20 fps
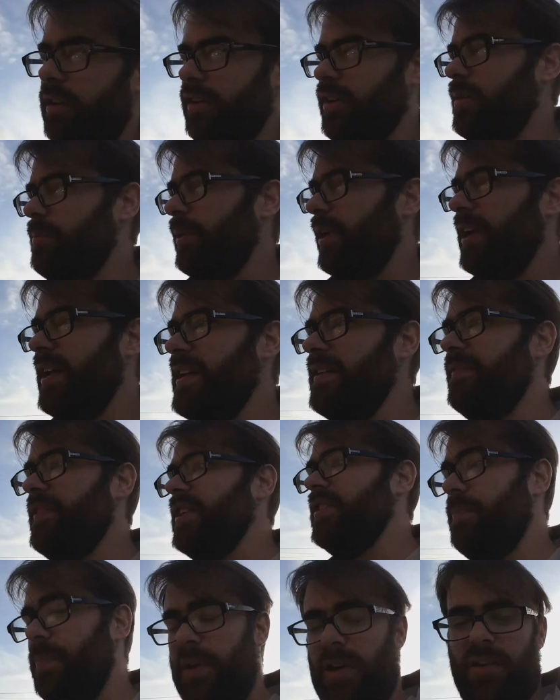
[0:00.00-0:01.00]
not going to believe
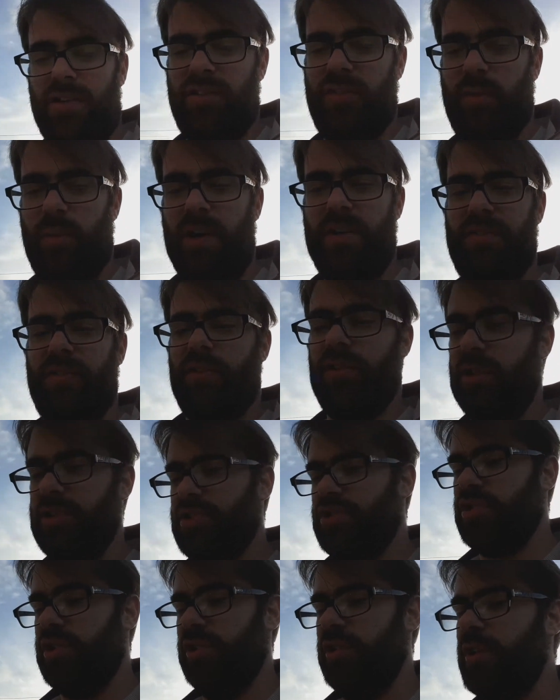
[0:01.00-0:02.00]
this, but I swear to God
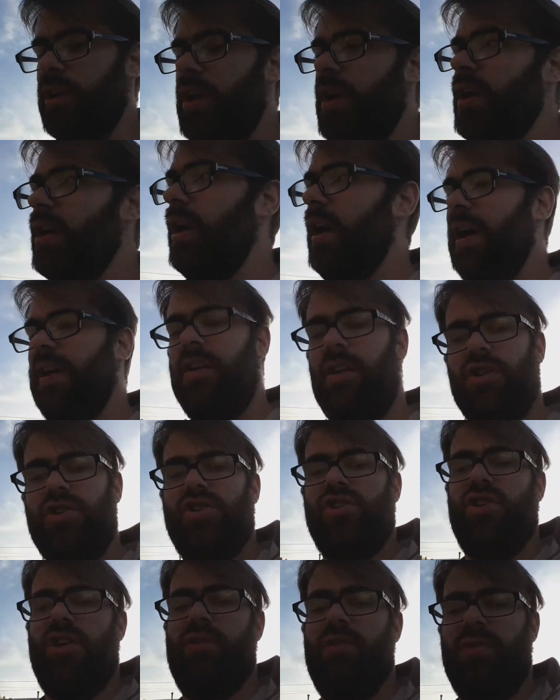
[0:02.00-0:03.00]
it's true, I'm going to
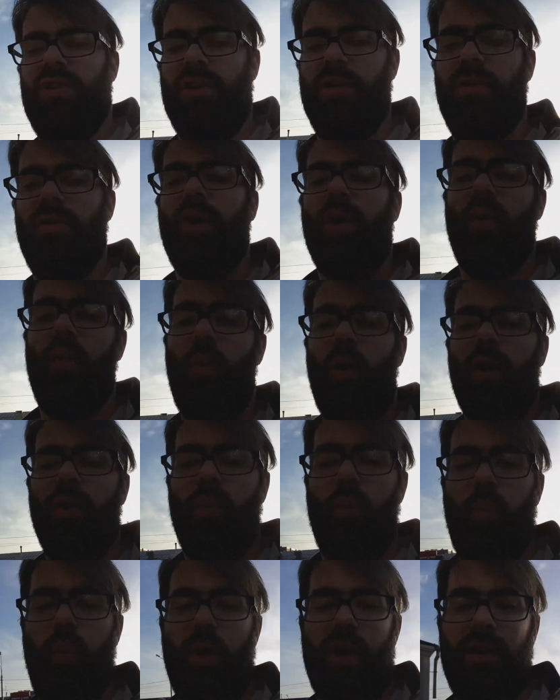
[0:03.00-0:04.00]
show you what
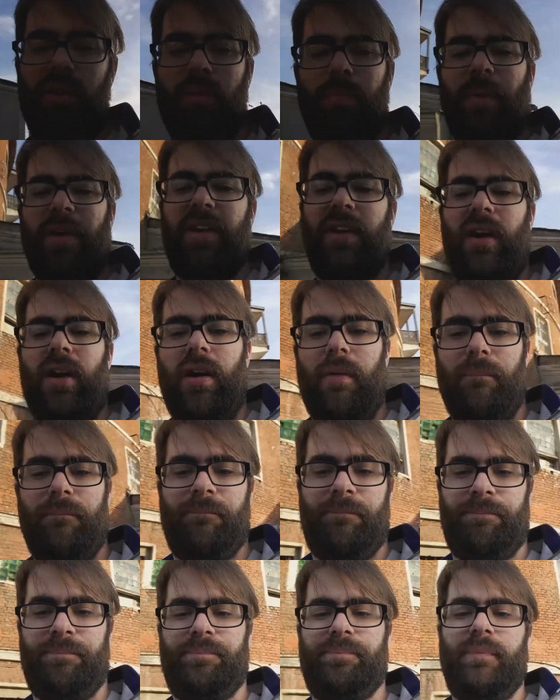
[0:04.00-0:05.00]
will
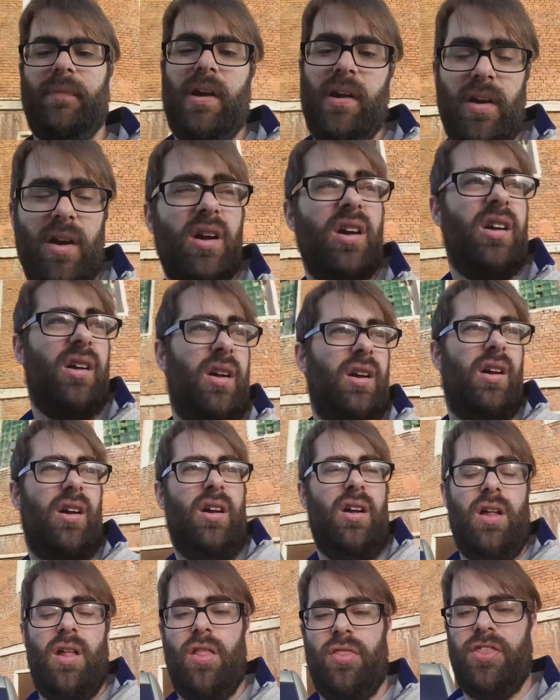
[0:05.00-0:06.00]
become
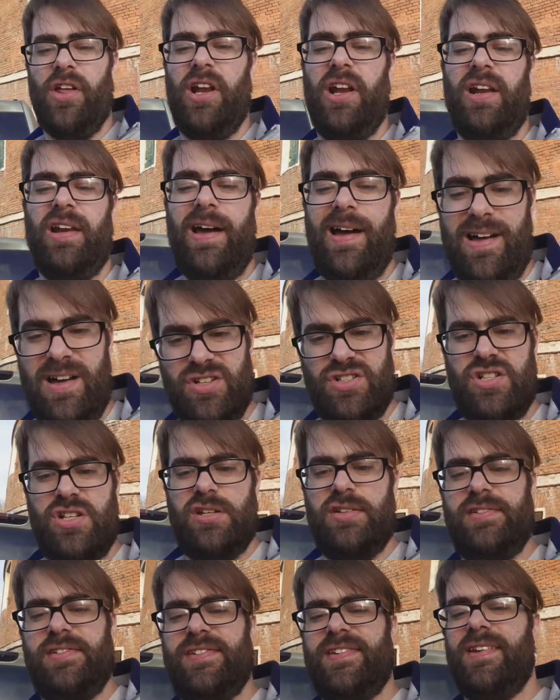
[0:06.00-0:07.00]
the
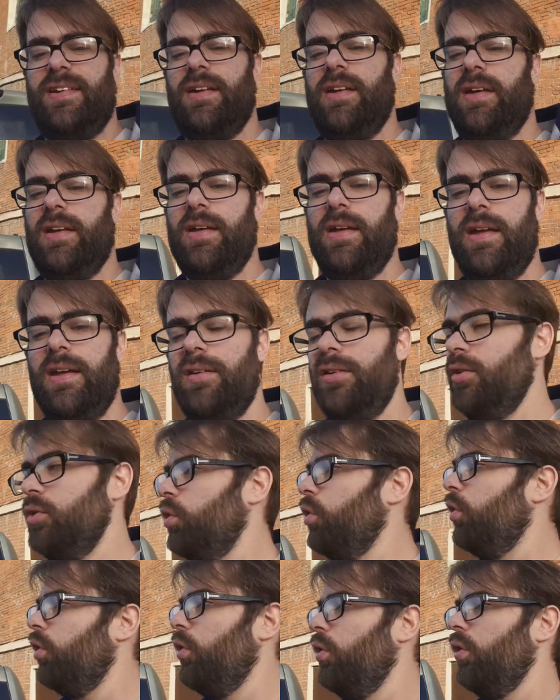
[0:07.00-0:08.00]
largest
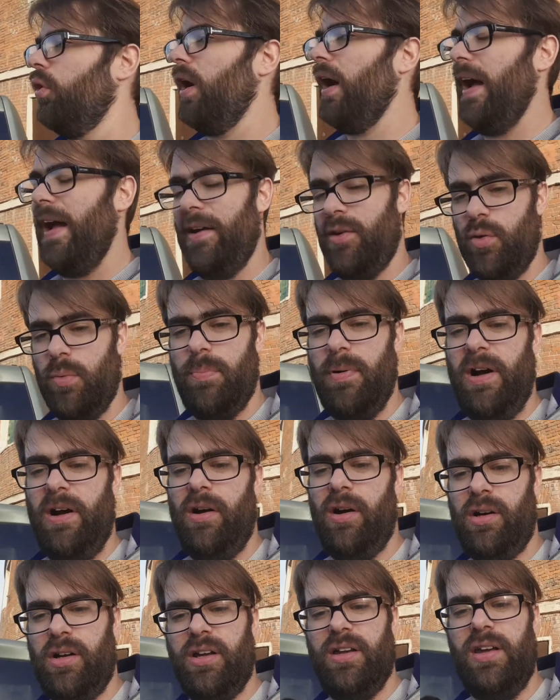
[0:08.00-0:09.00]
indoor aqua
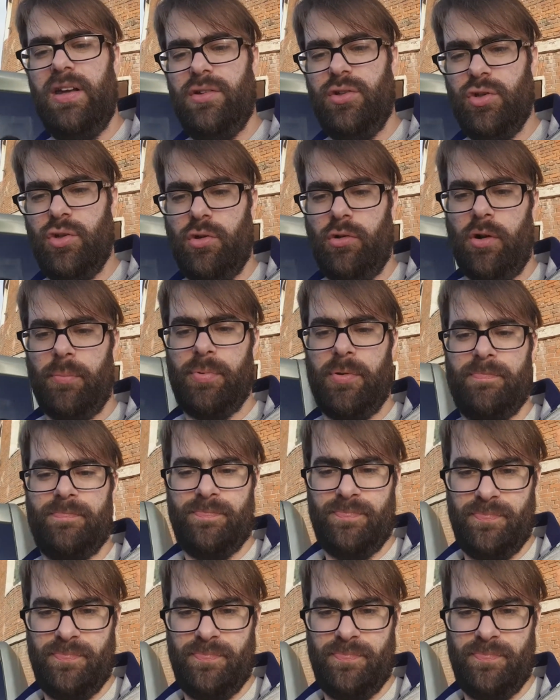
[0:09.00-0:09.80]
park in Europe.